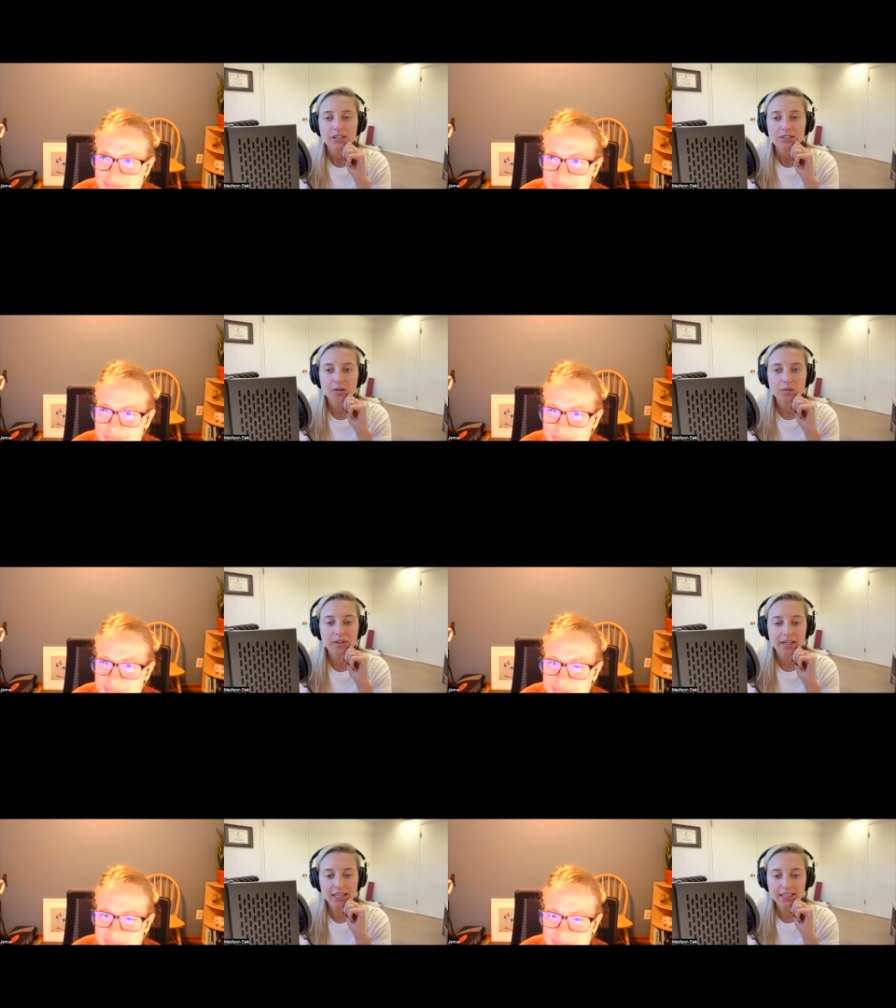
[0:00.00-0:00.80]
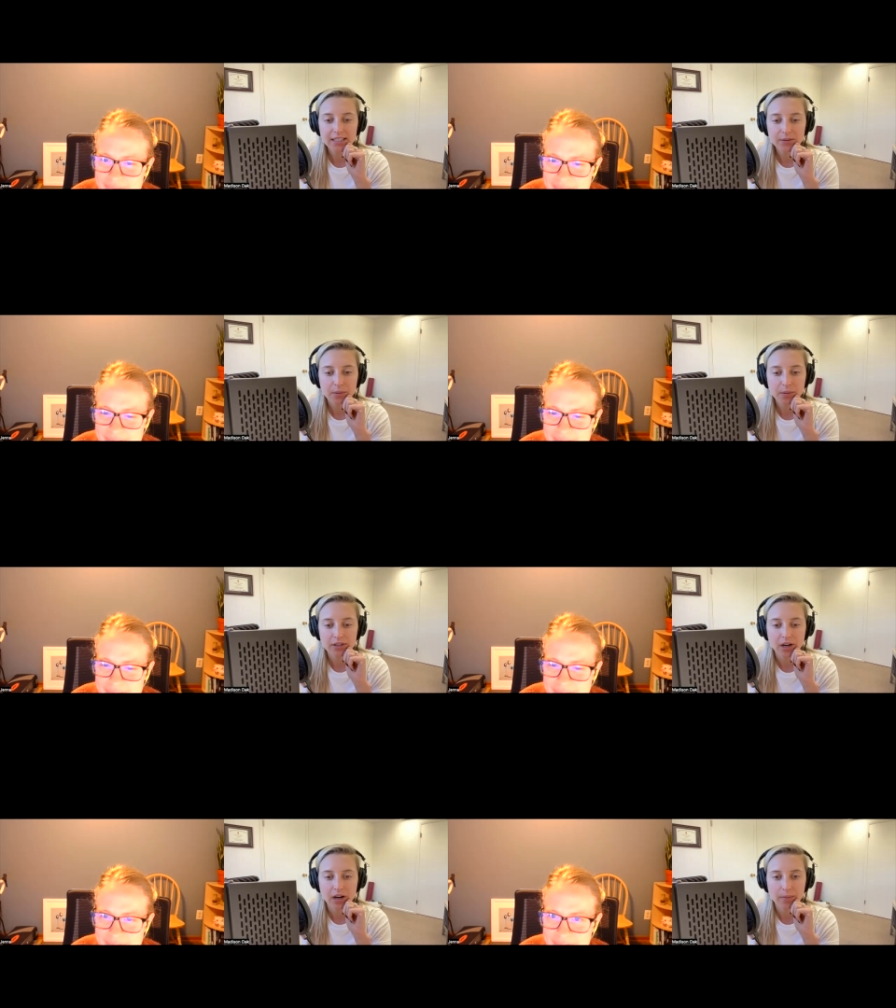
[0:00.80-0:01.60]
So the next thing we want
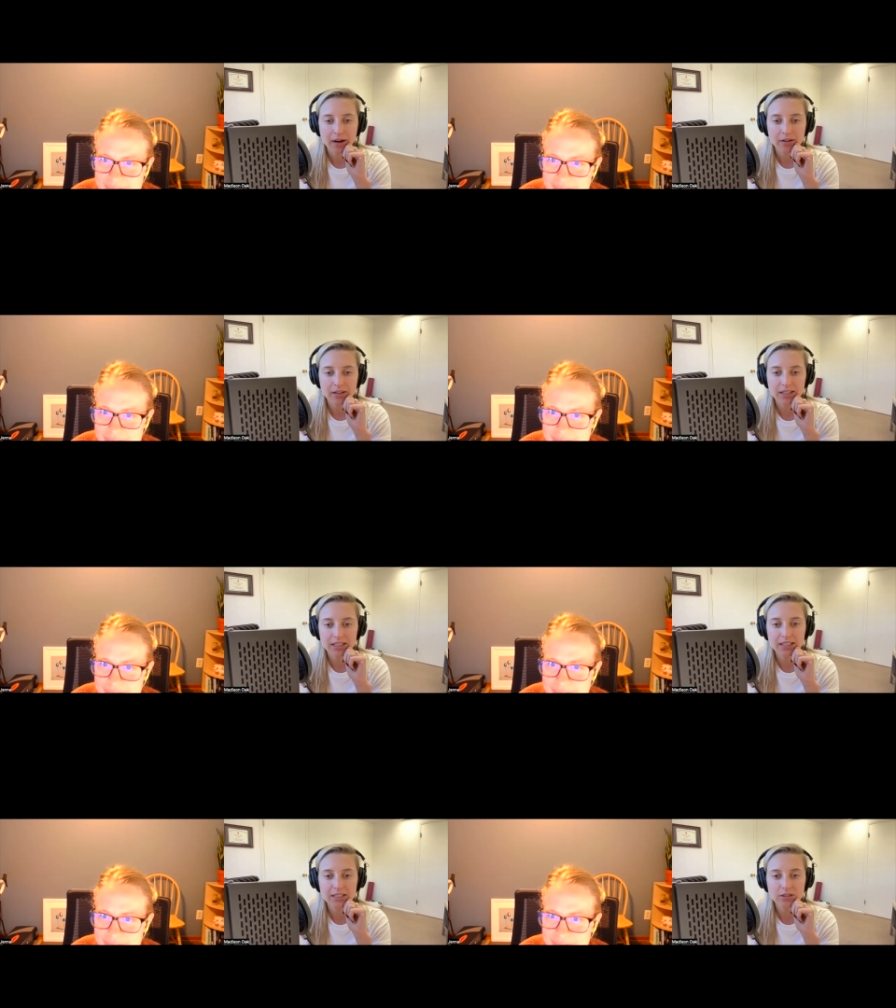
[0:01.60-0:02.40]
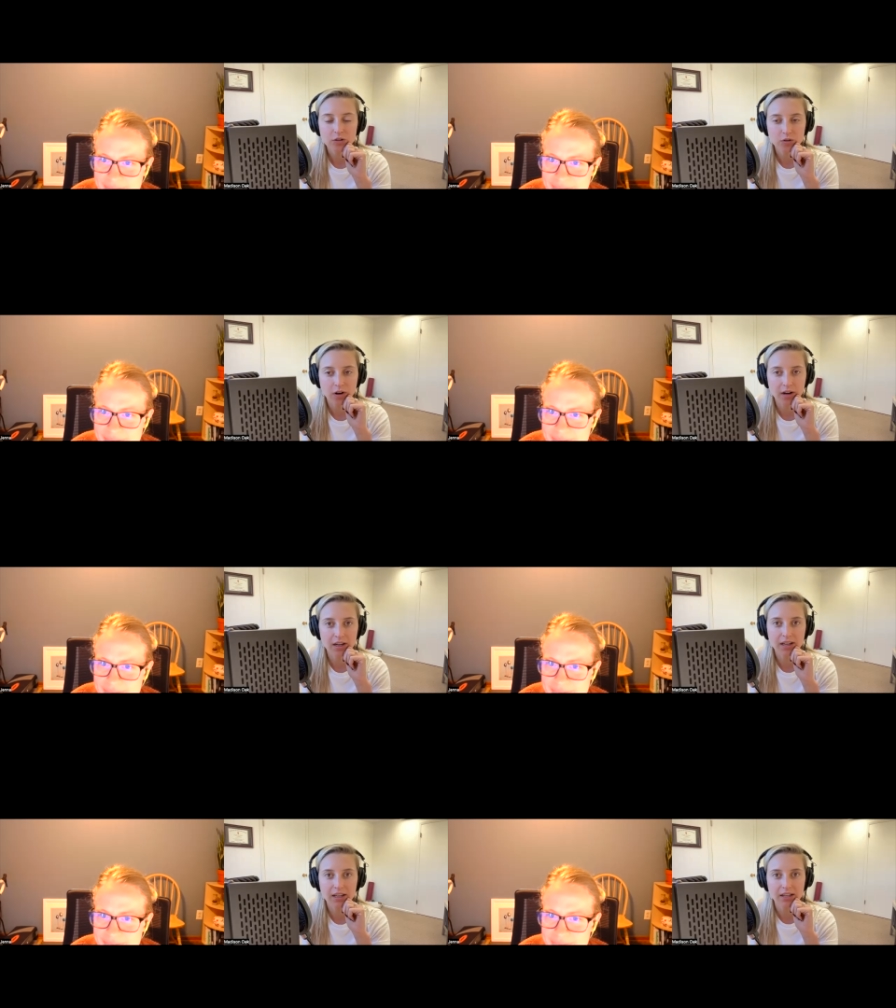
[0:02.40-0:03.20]
to talk about is
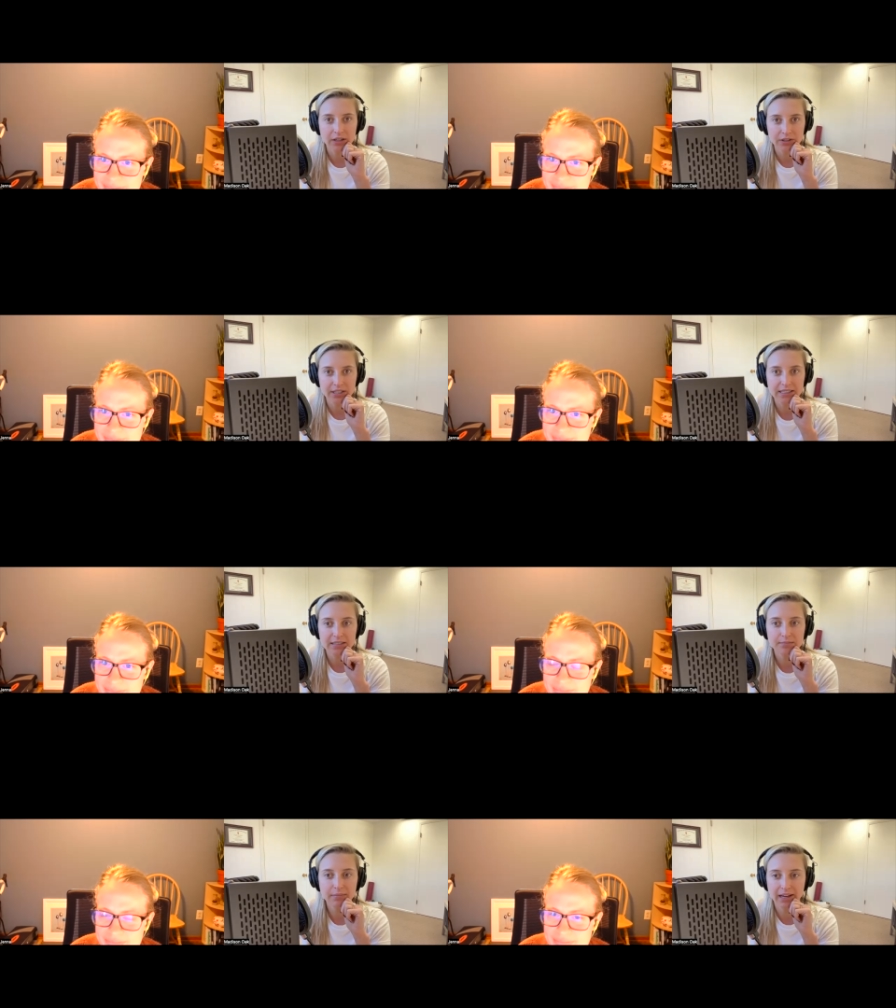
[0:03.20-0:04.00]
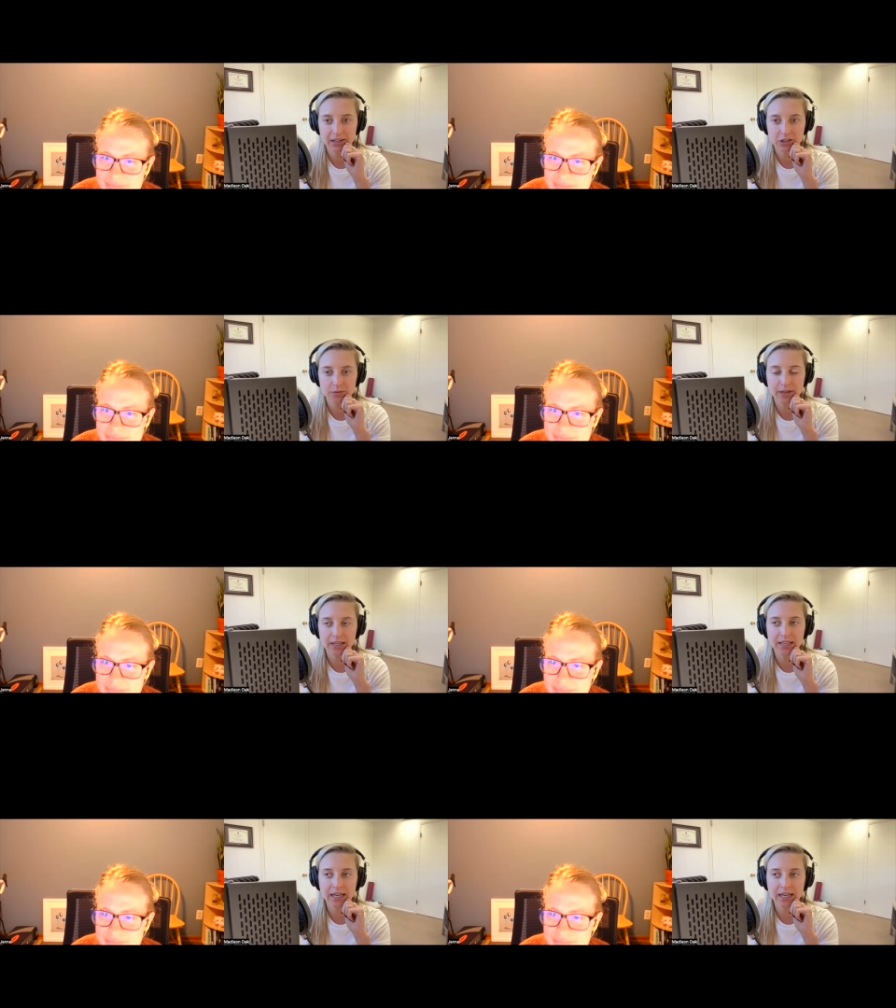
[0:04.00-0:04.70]
chronic illness management.